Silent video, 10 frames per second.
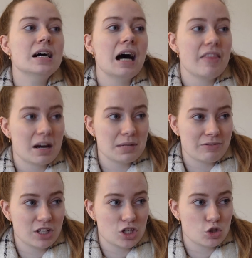And then I'm
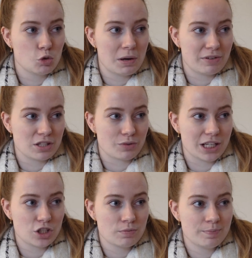definitely gonna do All My Friends Are
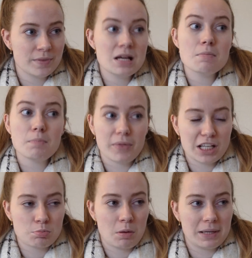Rich. But
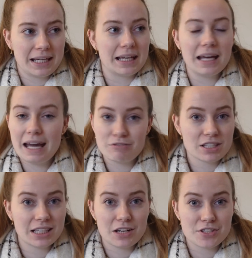that's probably it.
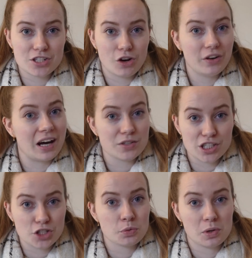Everything else is gone now because I
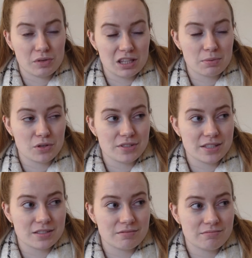just want to read The Bone
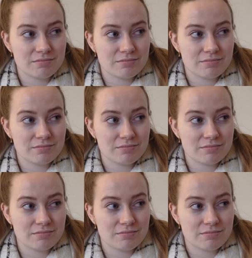Season.